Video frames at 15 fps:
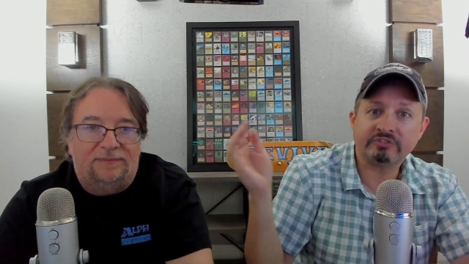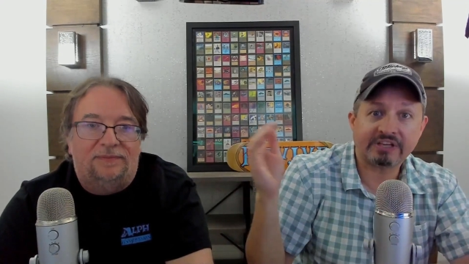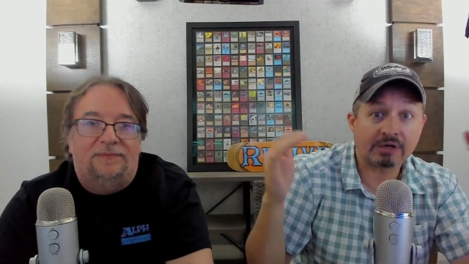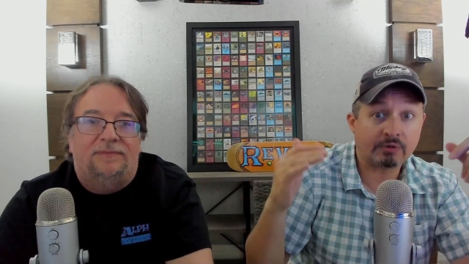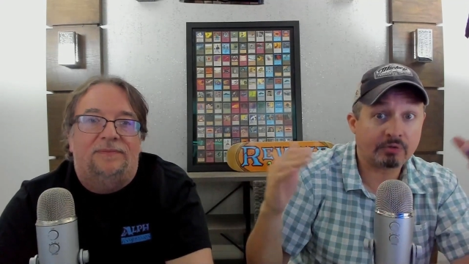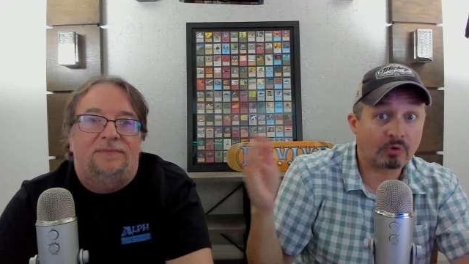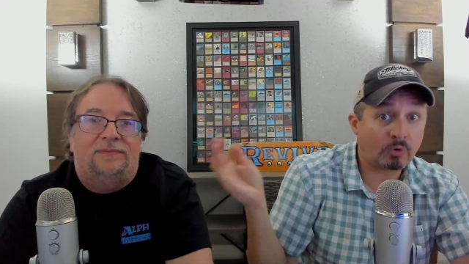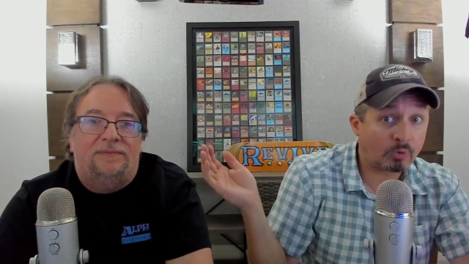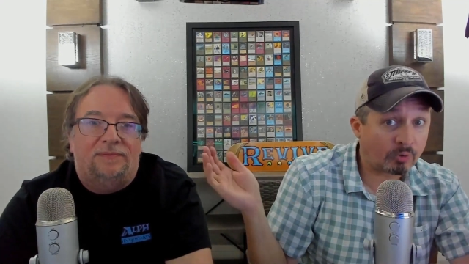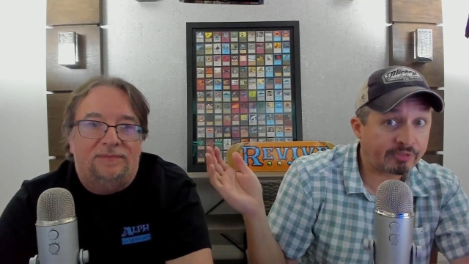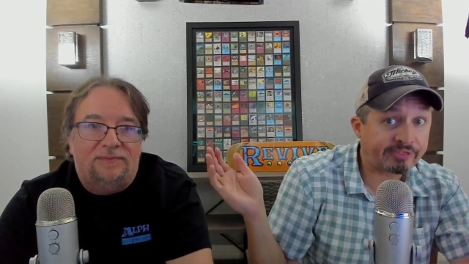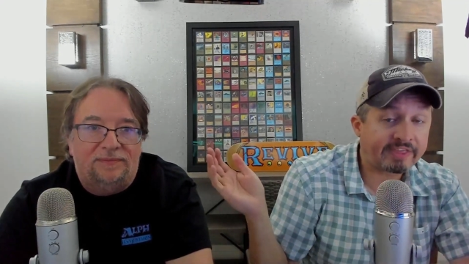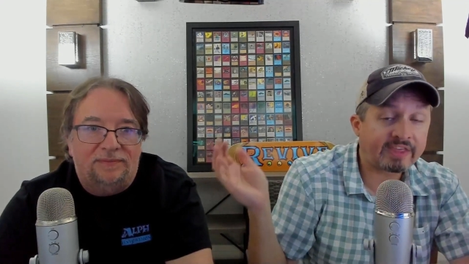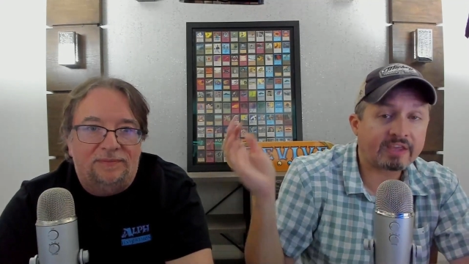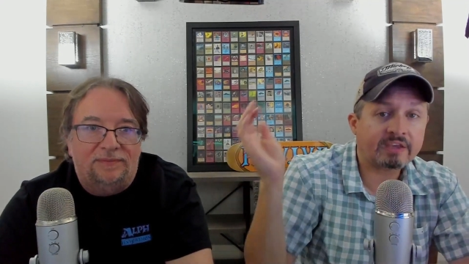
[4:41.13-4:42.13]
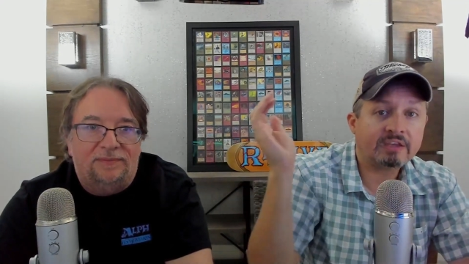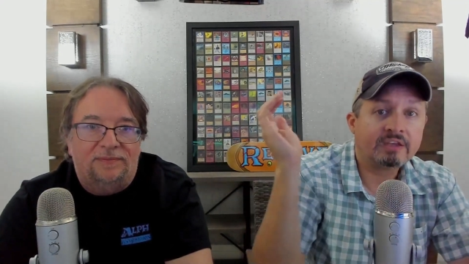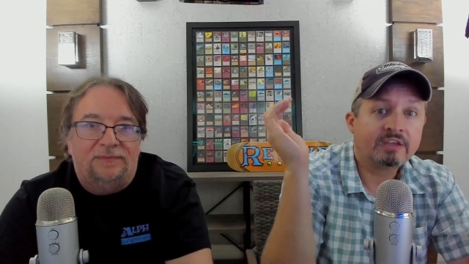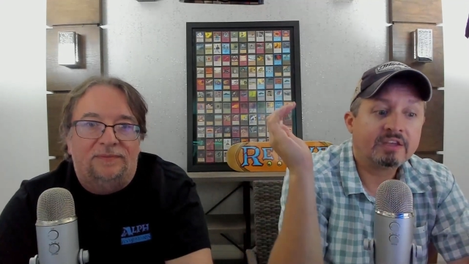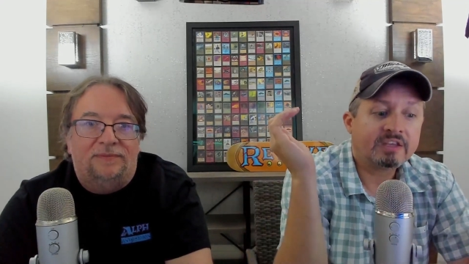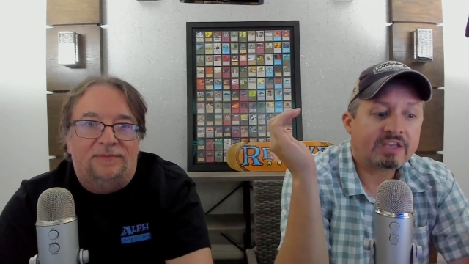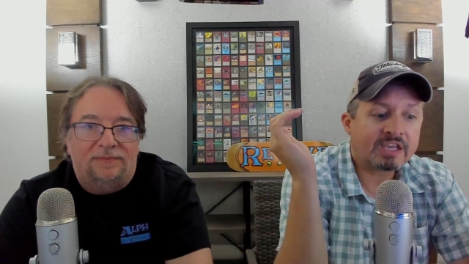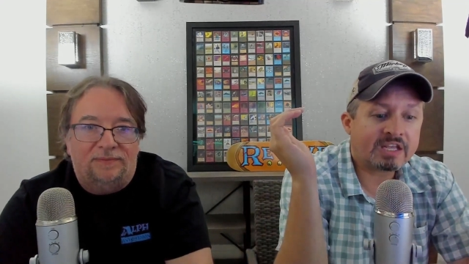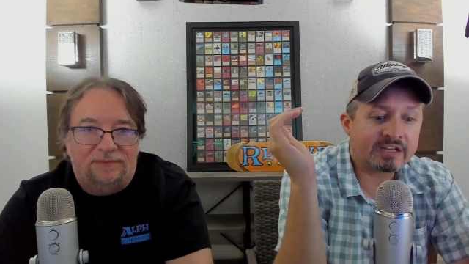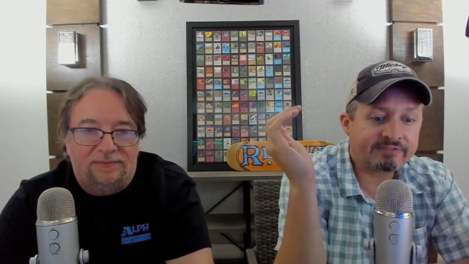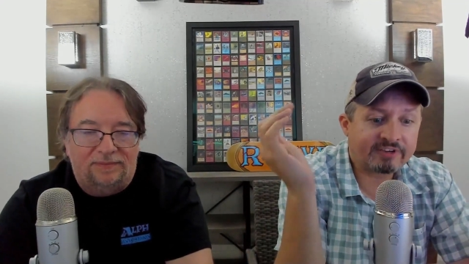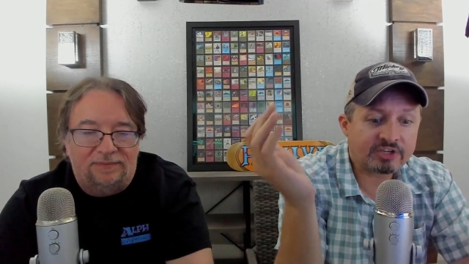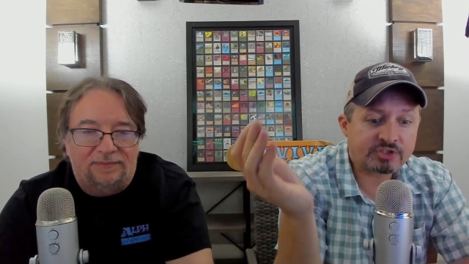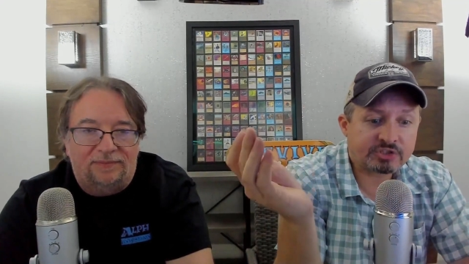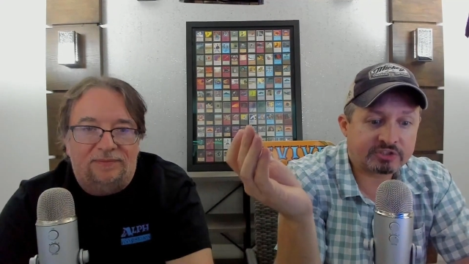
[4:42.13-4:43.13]
Speaker 1: down the whole thing and
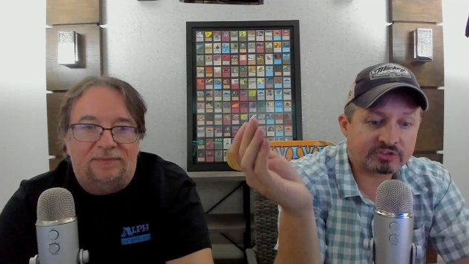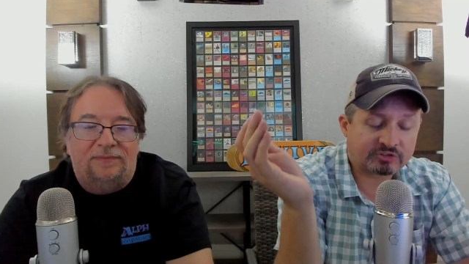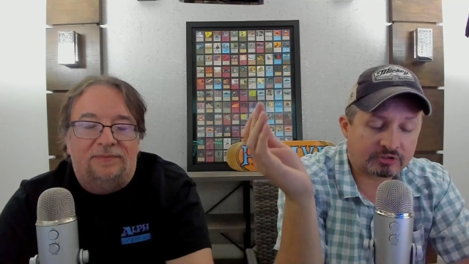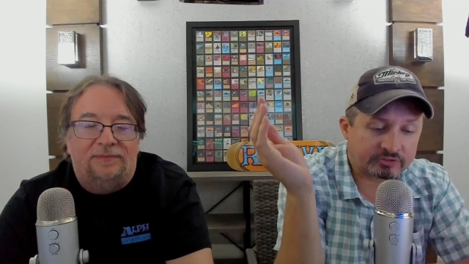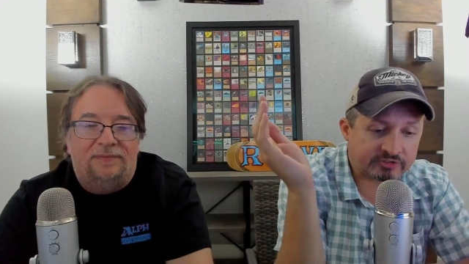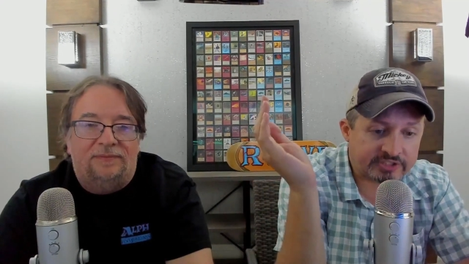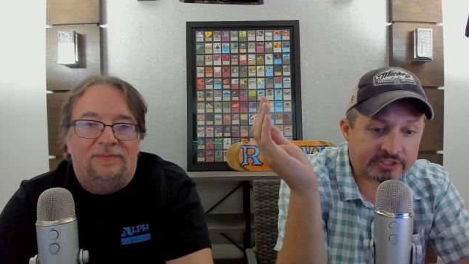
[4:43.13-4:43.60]
eventually starts